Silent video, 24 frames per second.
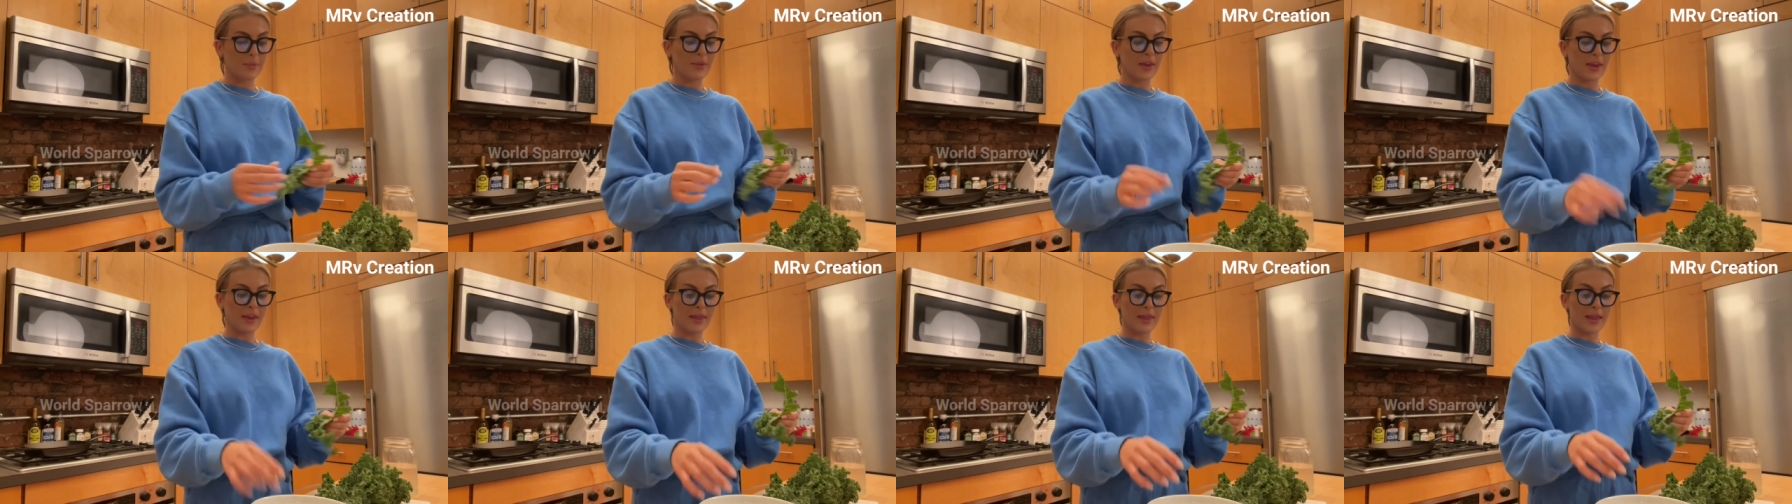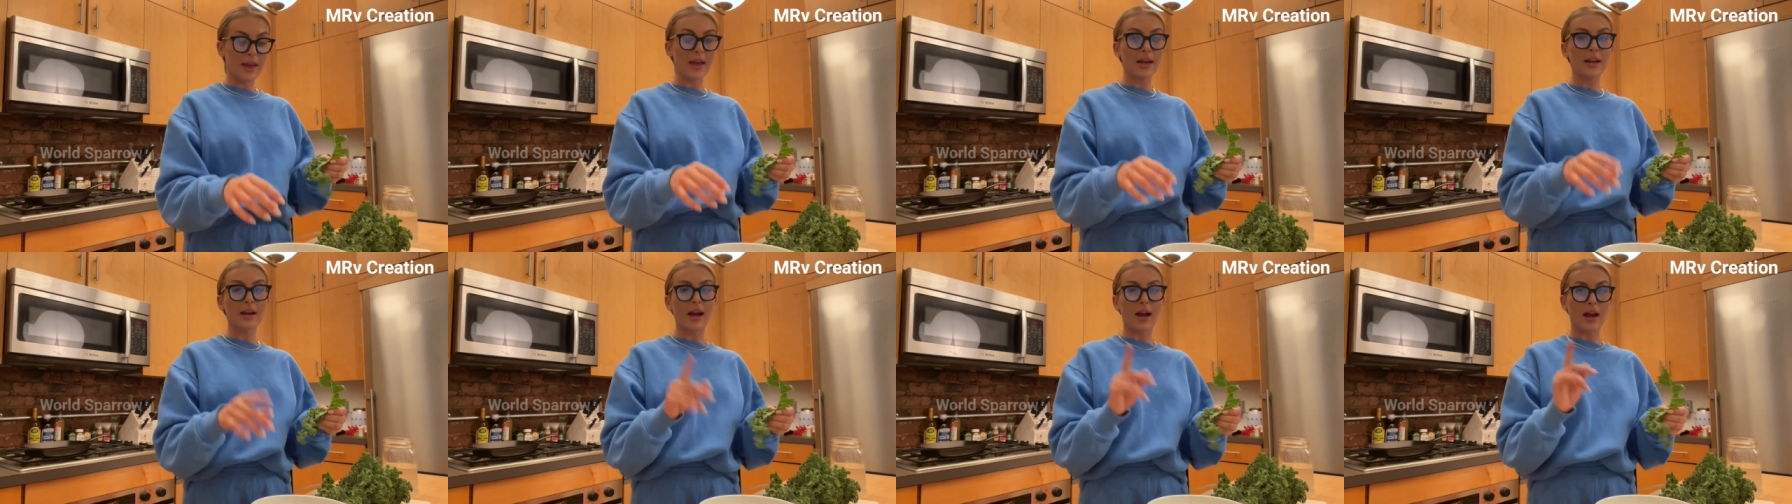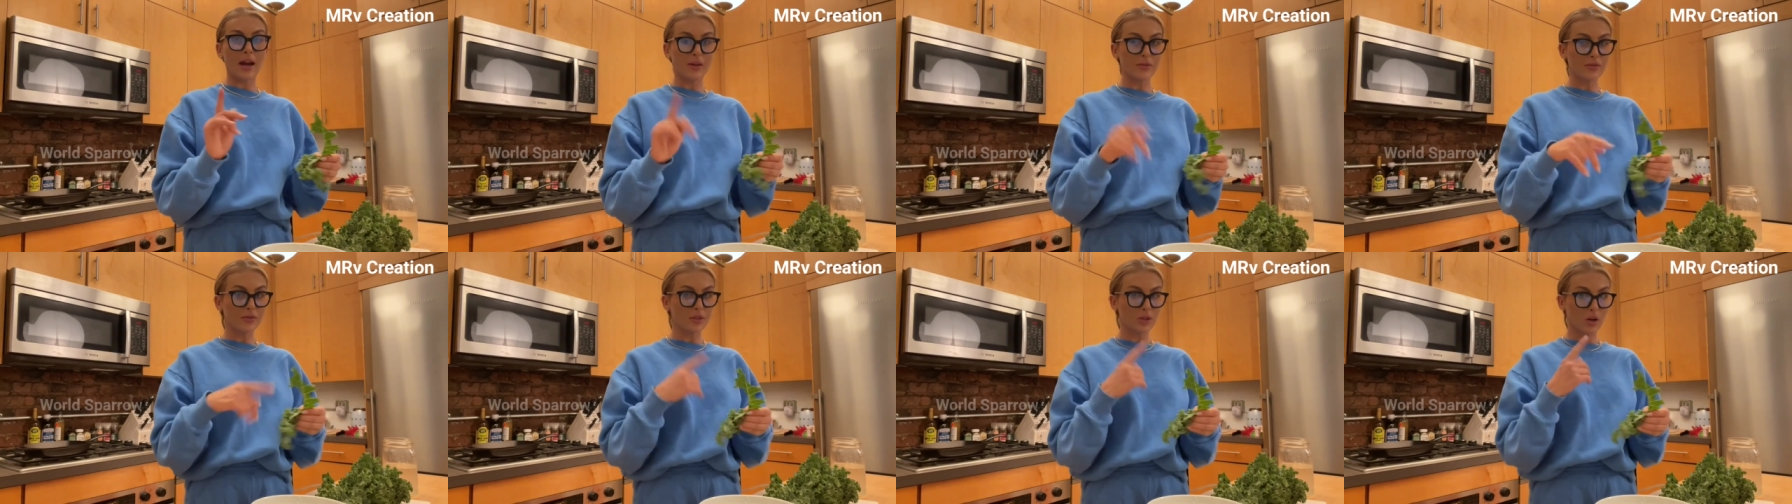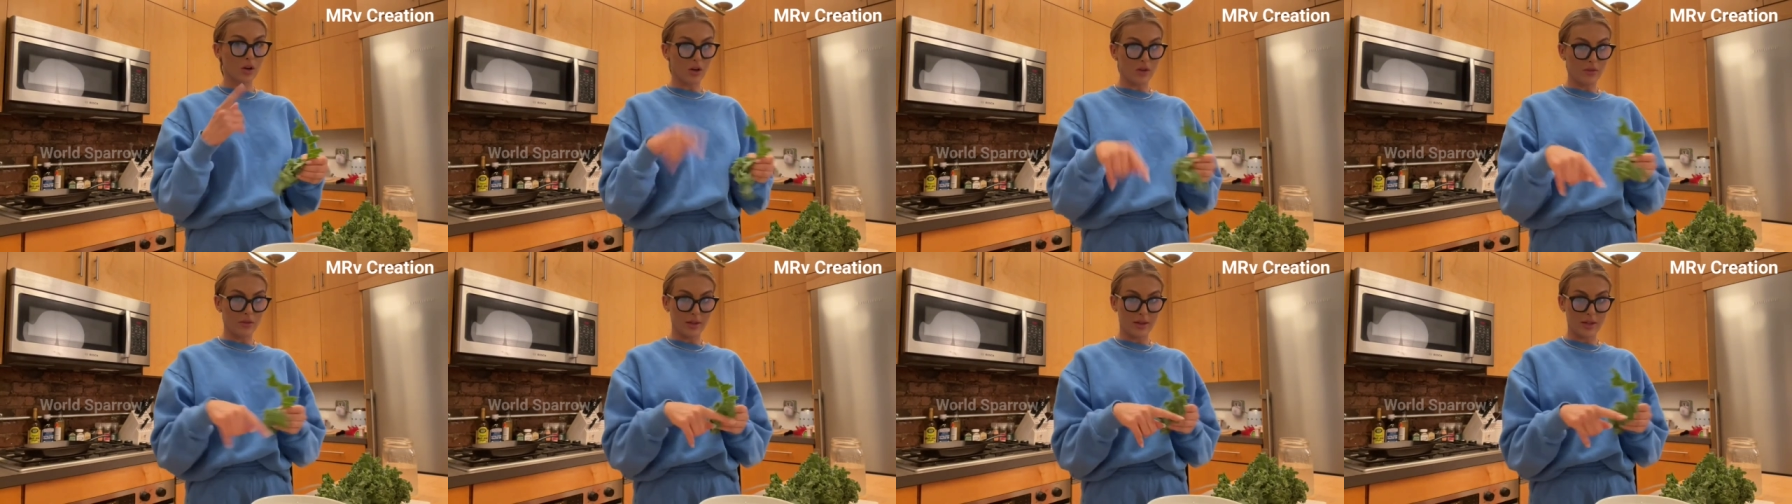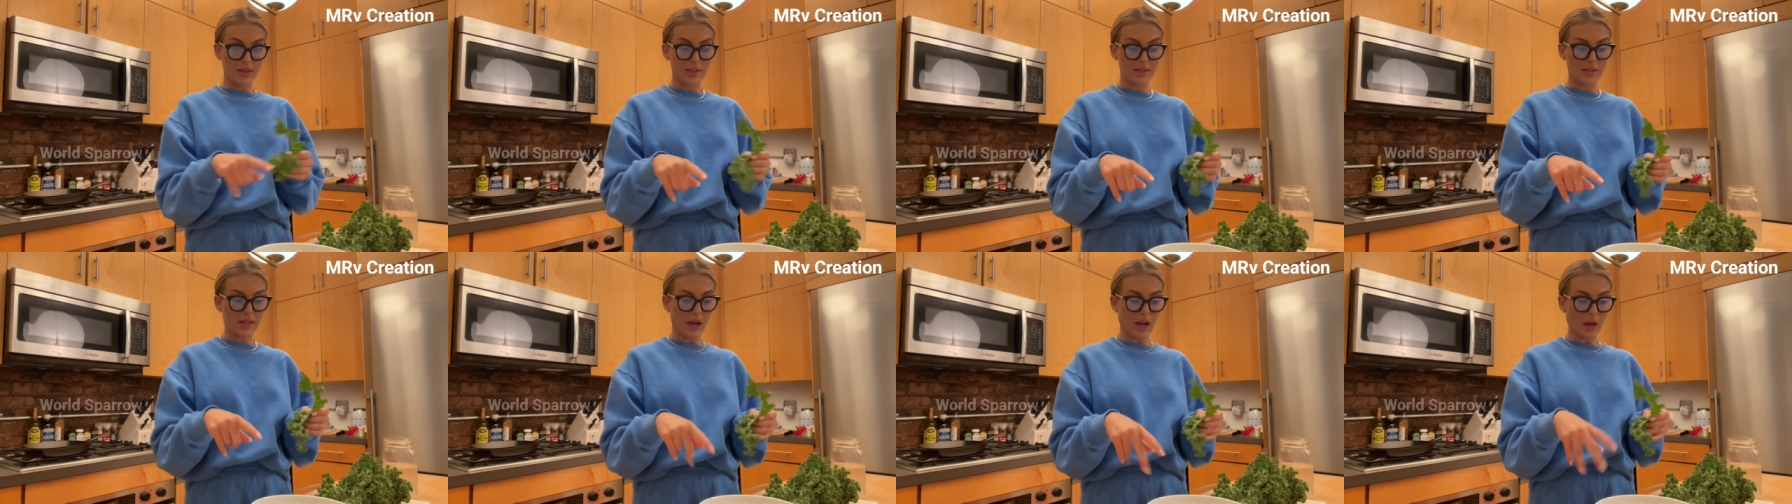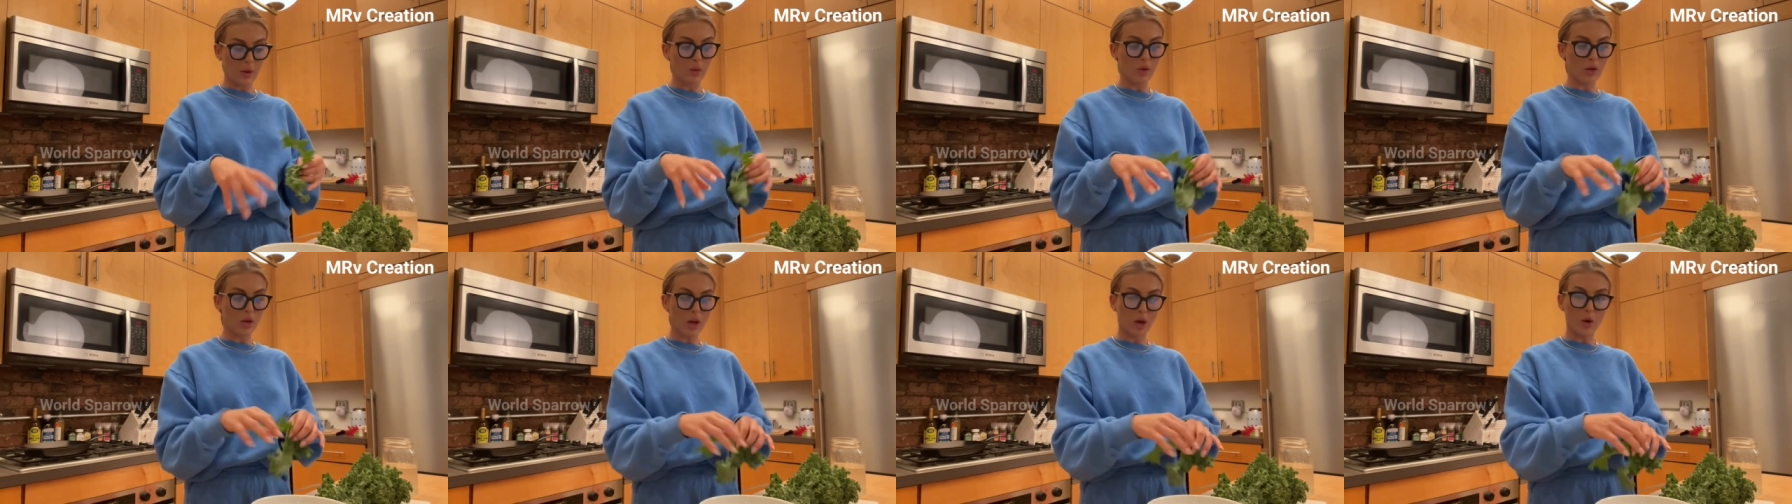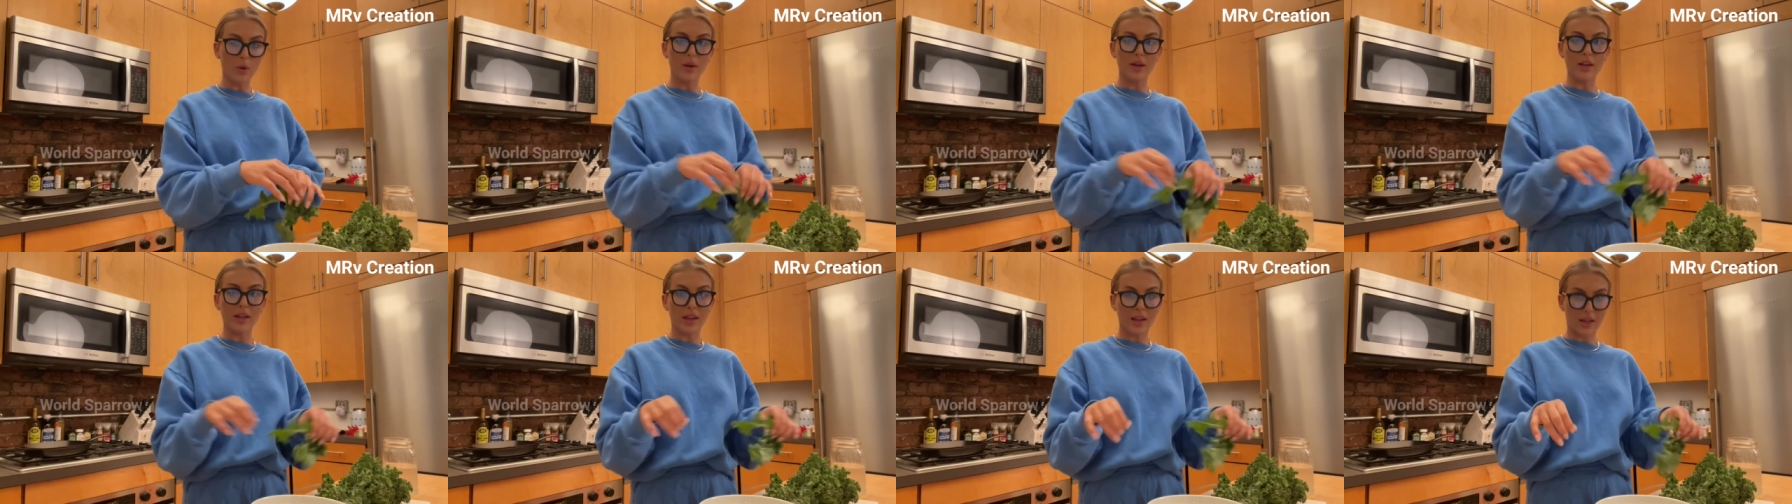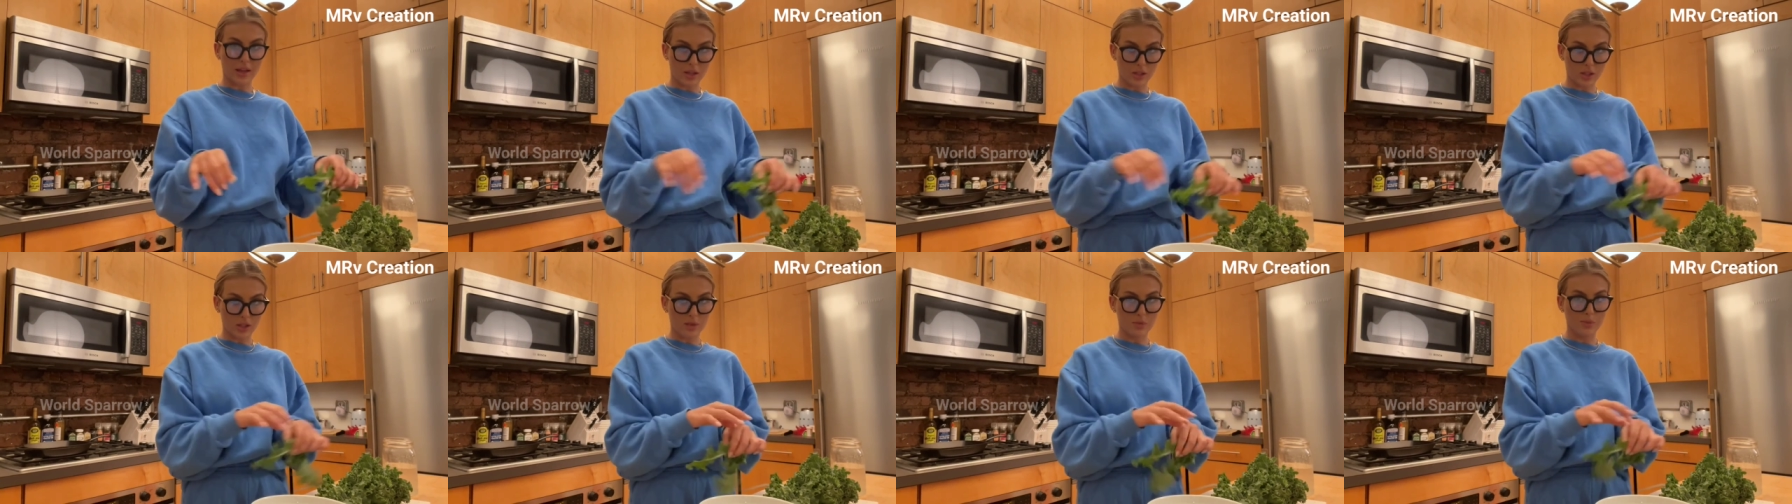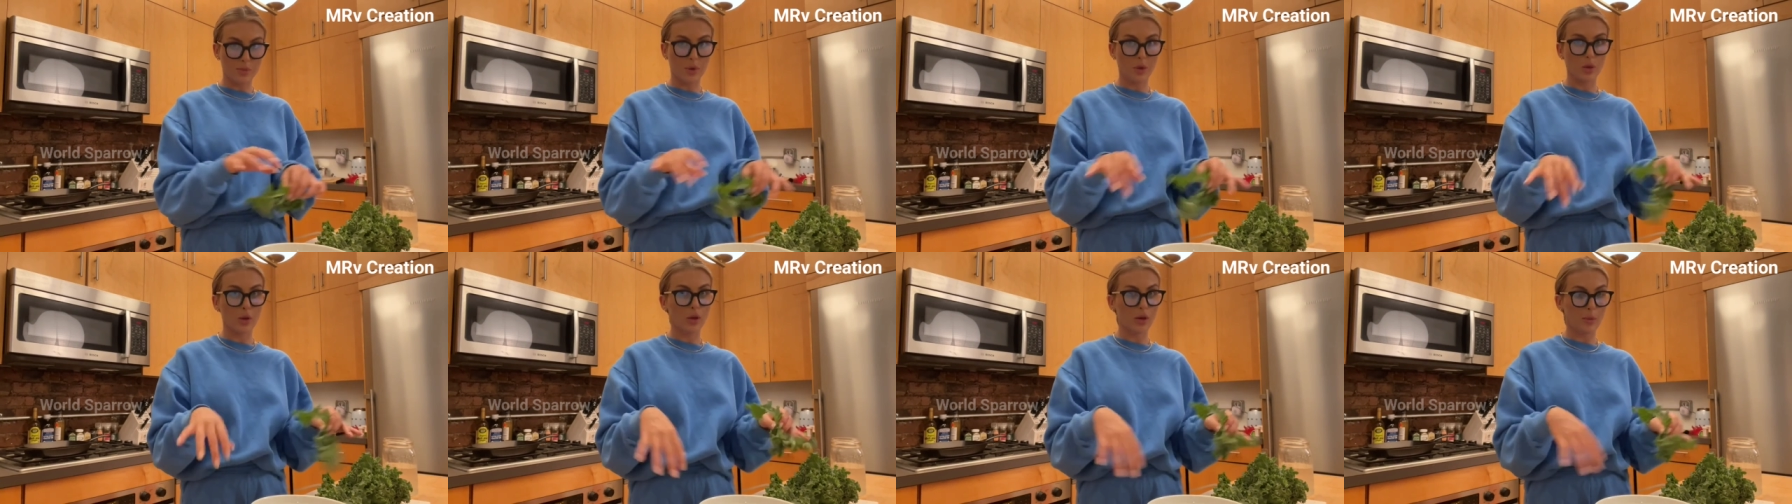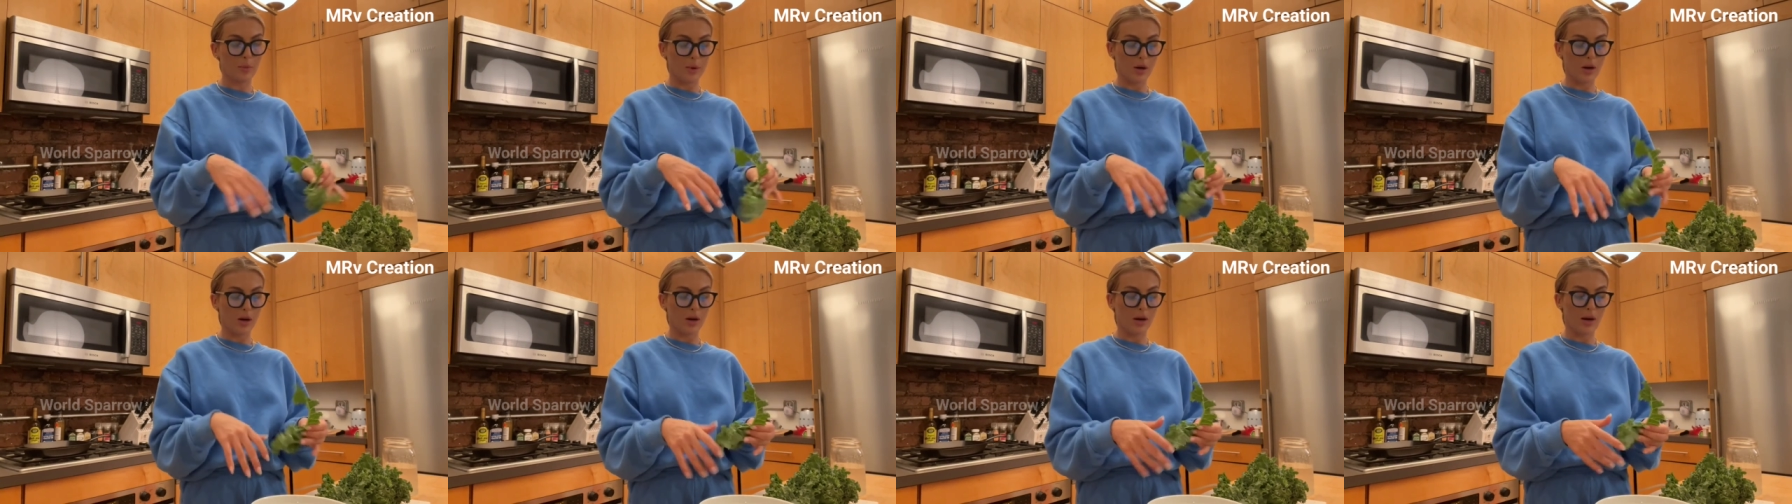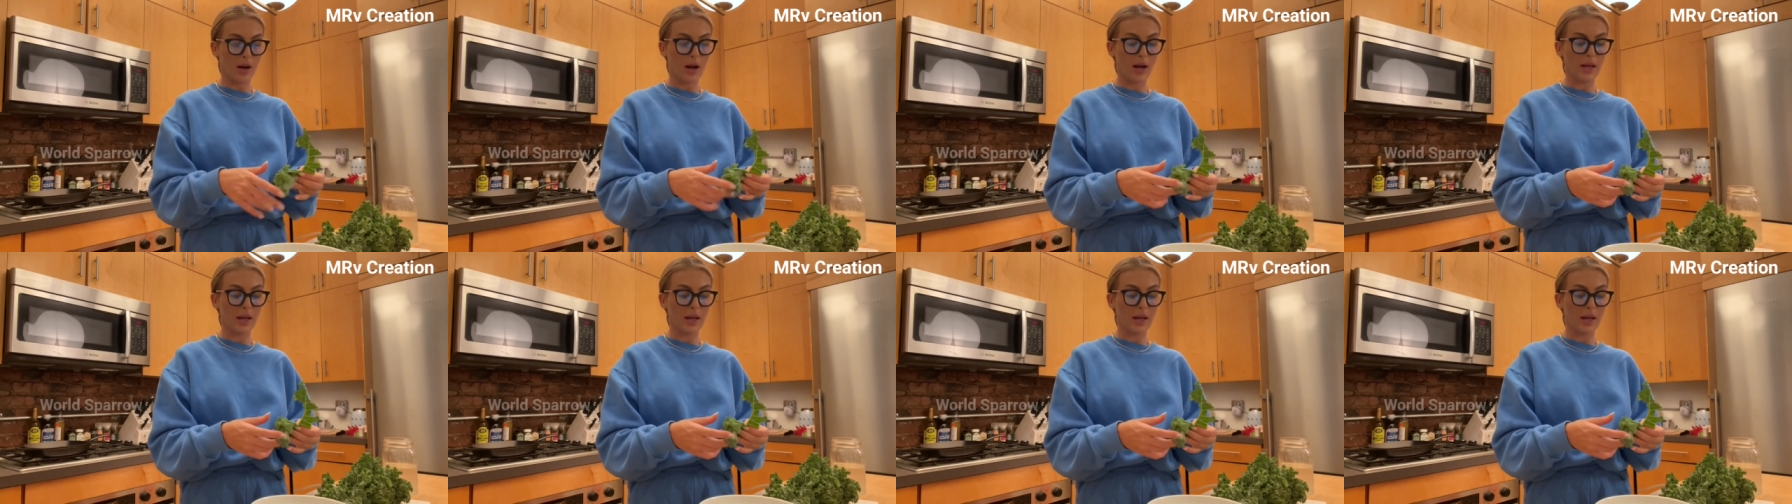and then after all this, I will go in again and just pull it apart.